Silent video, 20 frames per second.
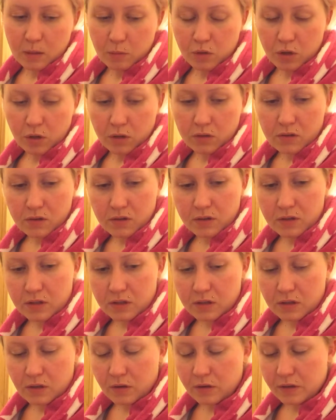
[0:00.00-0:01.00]

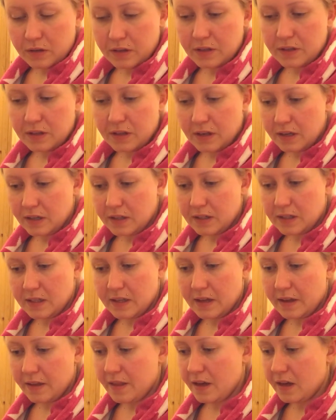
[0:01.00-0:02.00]
doctors on the internet
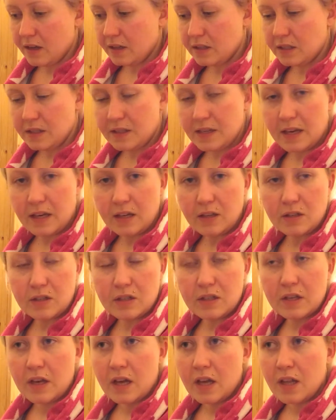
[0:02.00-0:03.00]
said that it
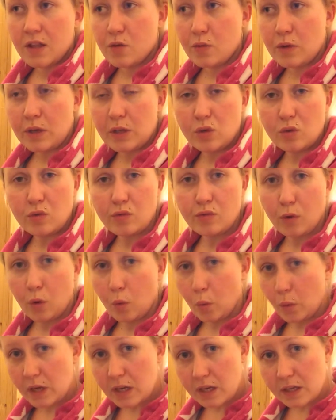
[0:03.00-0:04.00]
takes 3 to 4
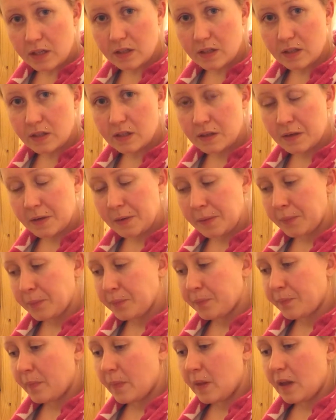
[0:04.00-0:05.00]
weeks,
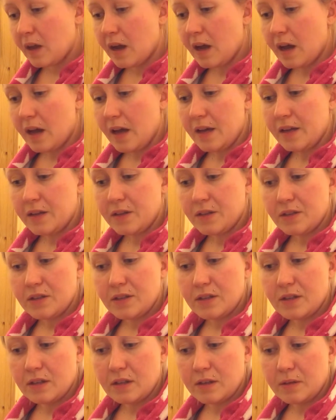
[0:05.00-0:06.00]

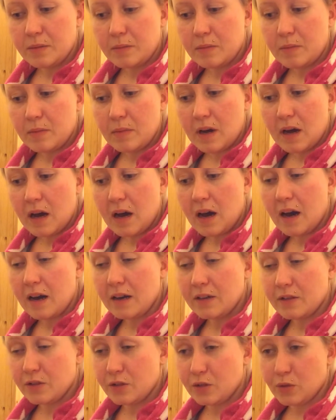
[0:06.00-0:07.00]
and I
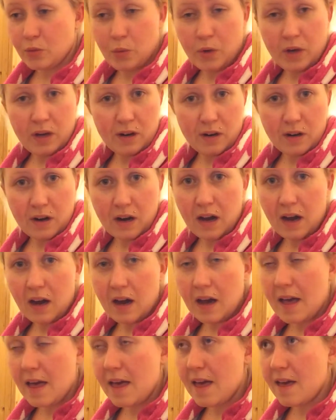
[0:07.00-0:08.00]
swear
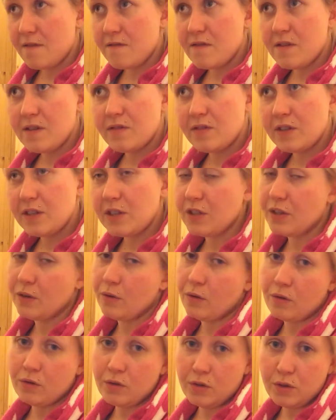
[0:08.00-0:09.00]
every
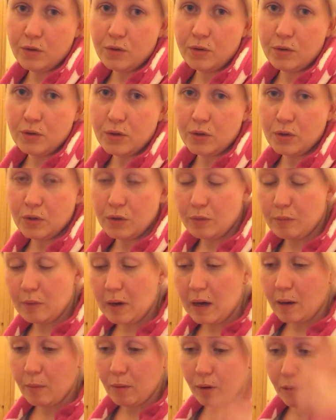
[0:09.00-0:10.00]
video on YouTube
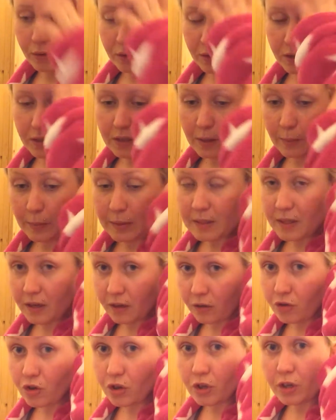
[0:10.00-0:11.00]
about the tummy
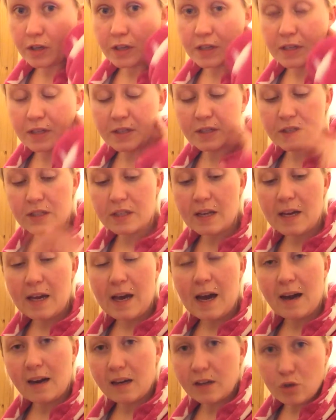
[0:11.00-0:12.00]
tuck journeys
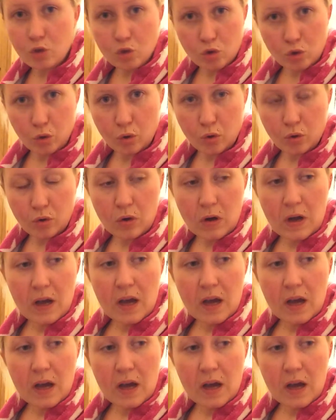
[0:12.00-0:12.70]
I saw,